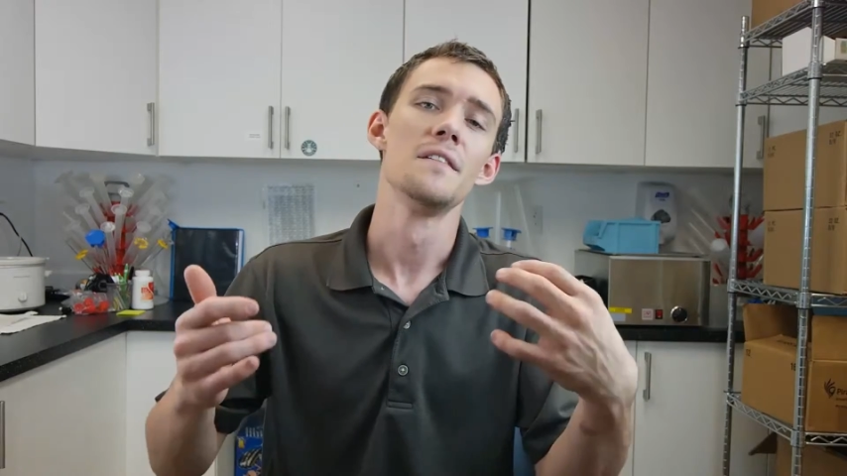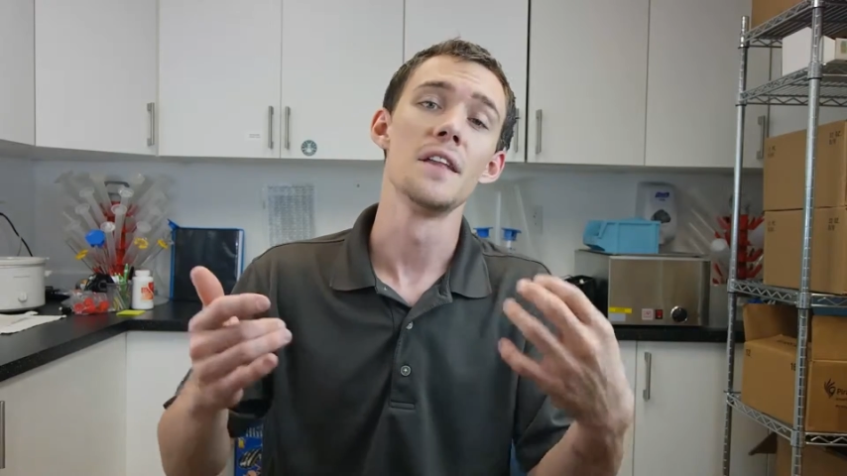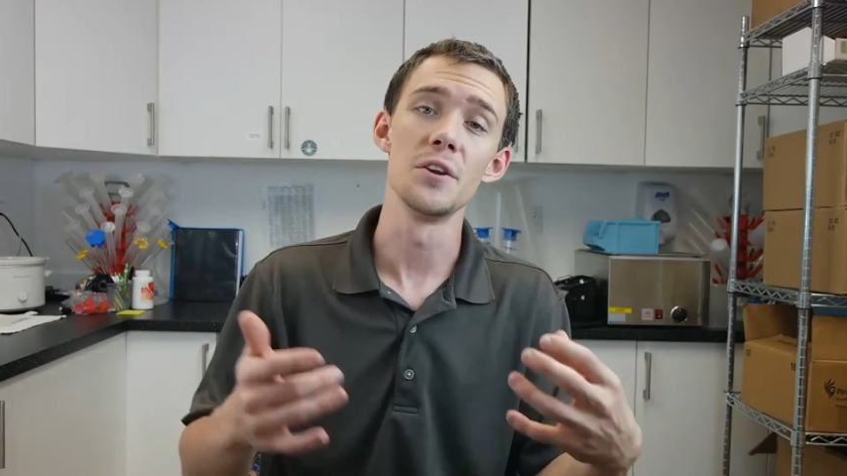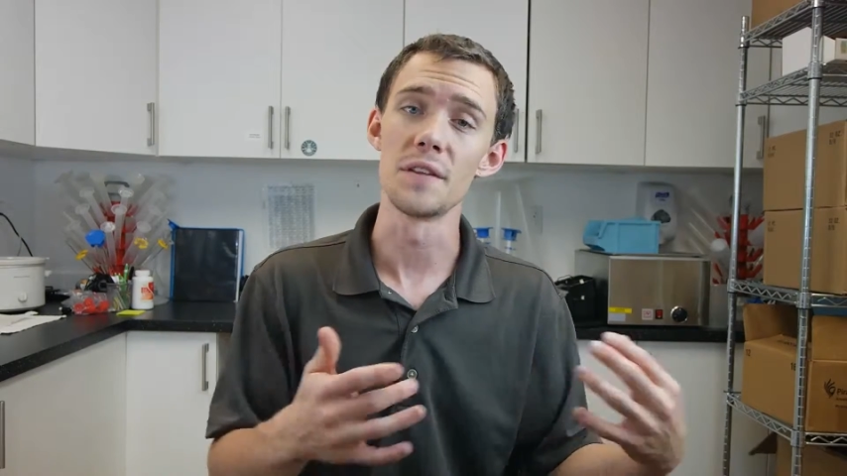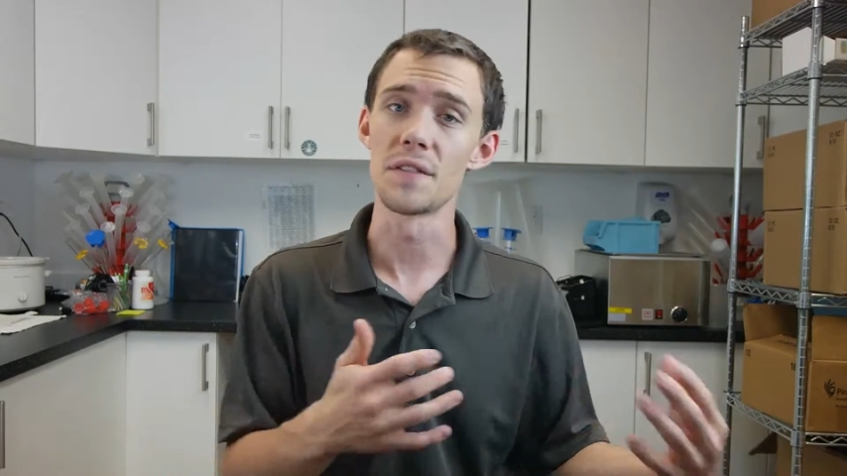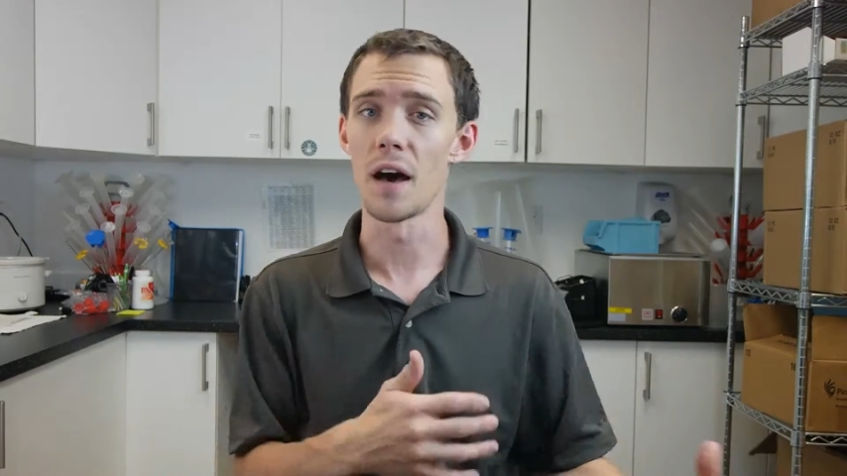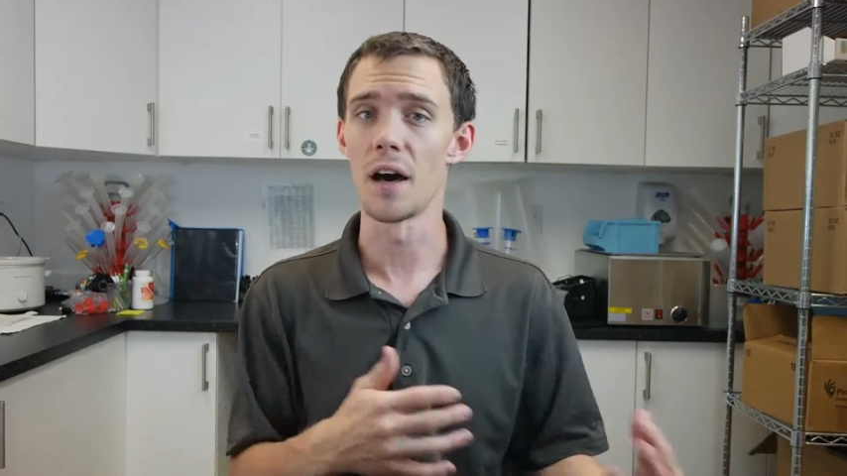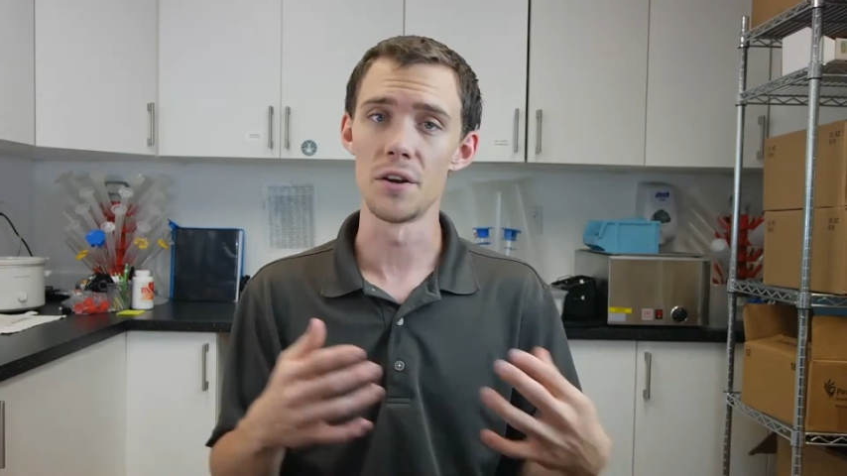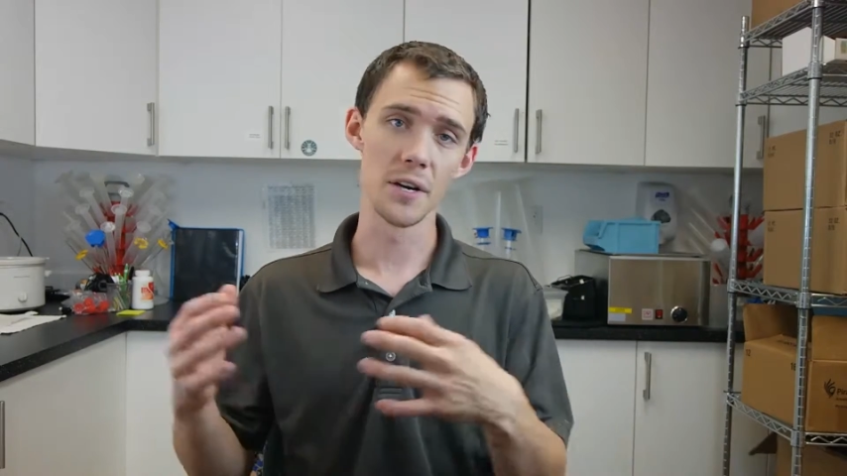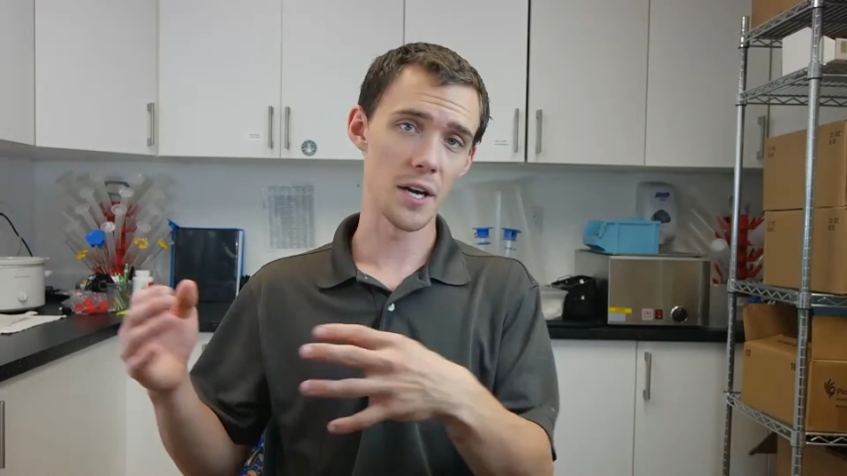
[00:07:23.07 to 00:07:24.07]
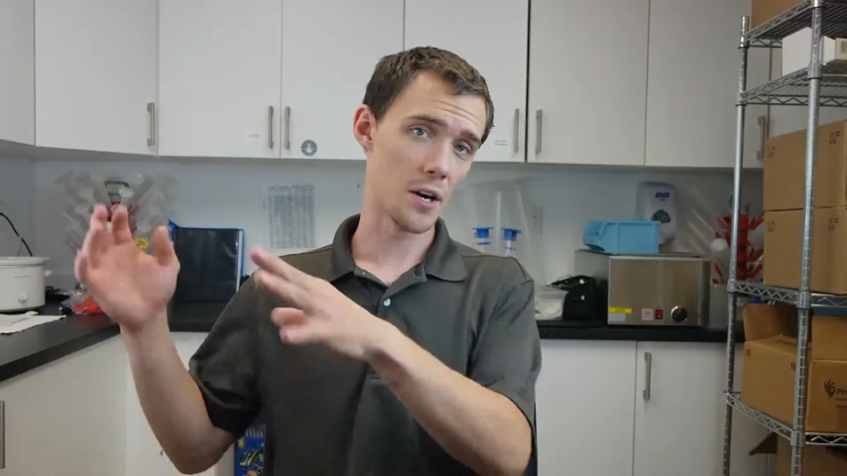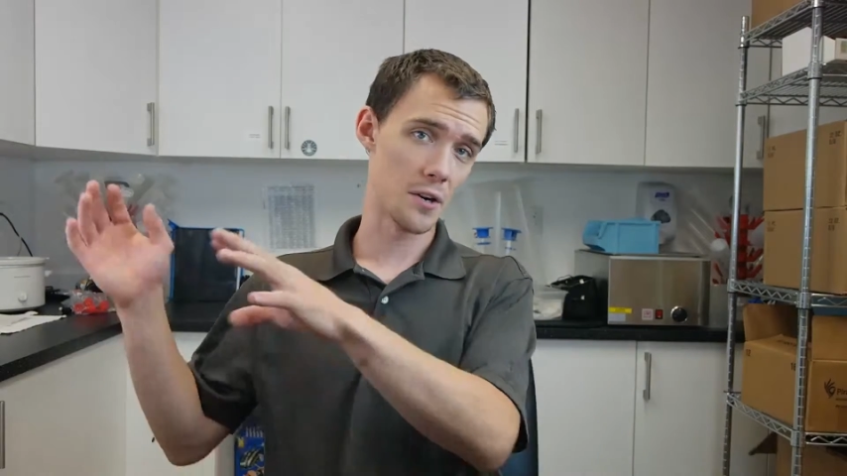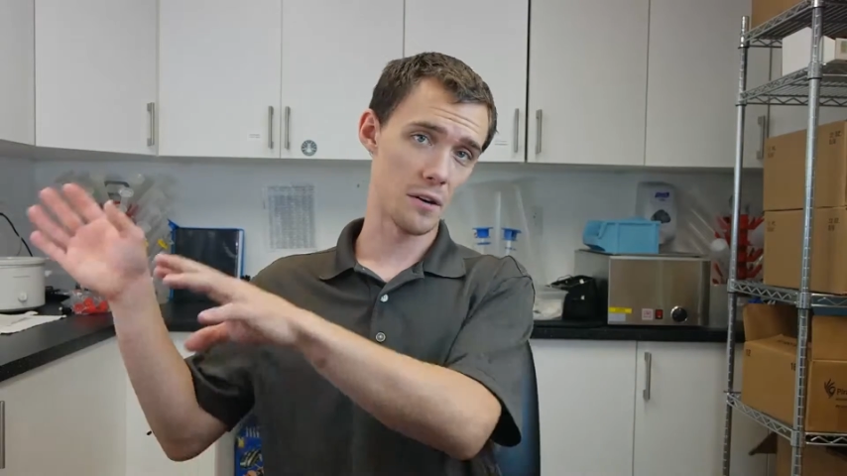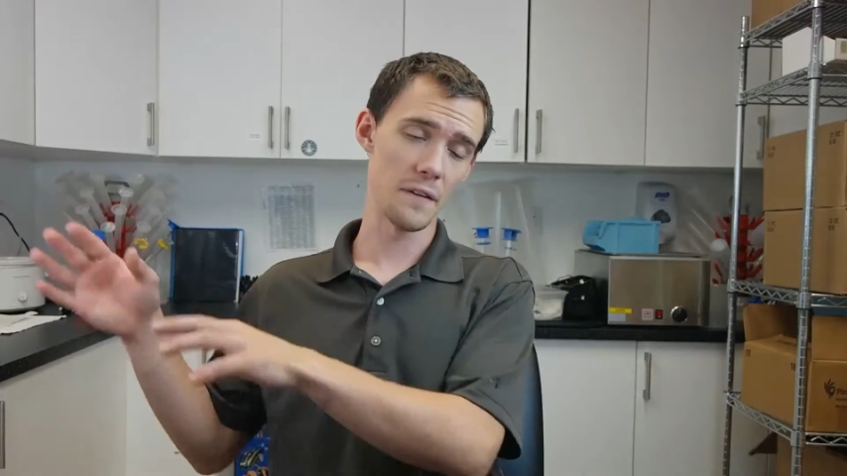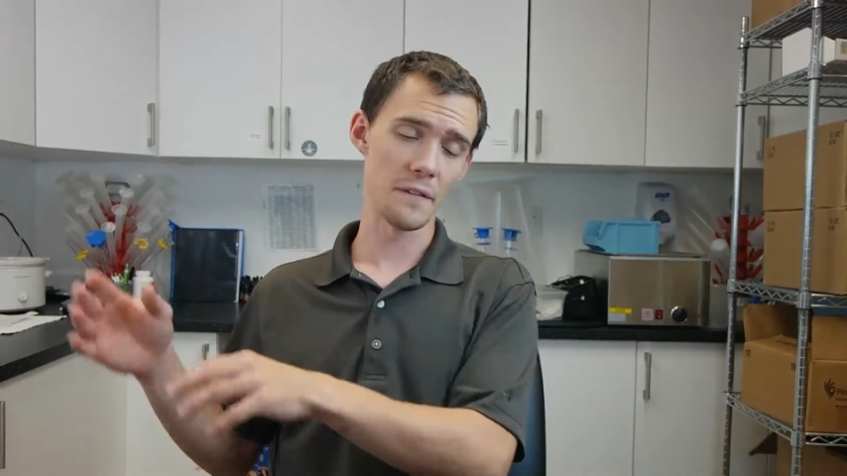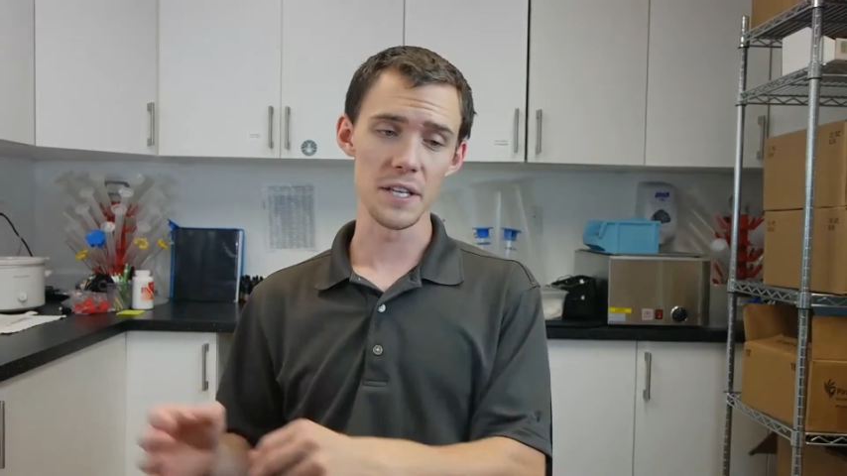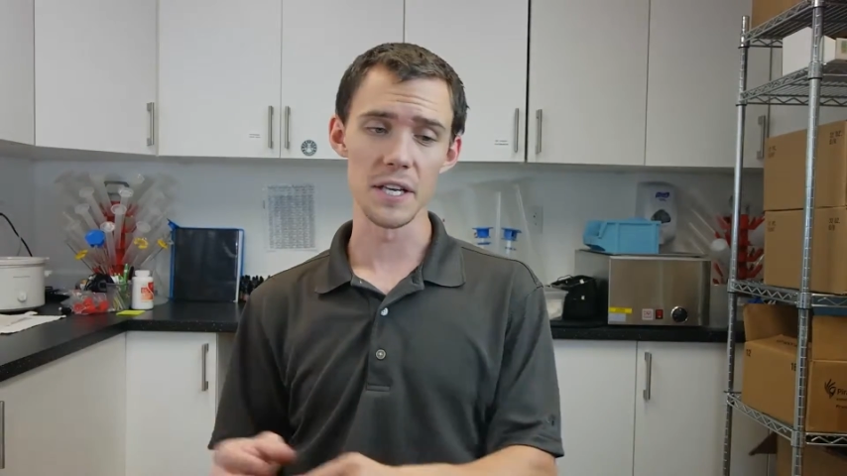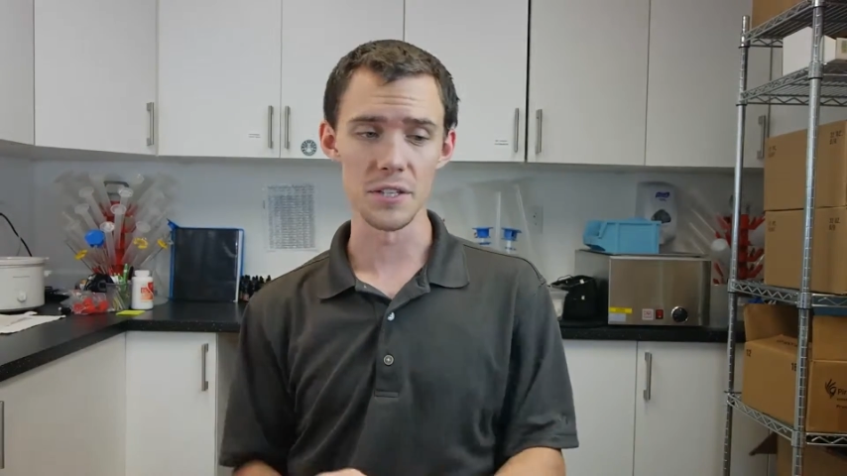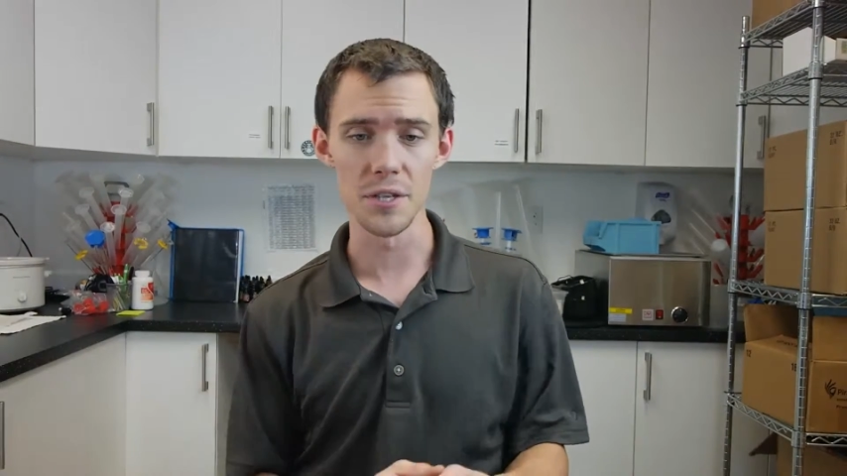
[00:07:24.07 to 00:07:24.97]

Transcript: then you get the 100 150 and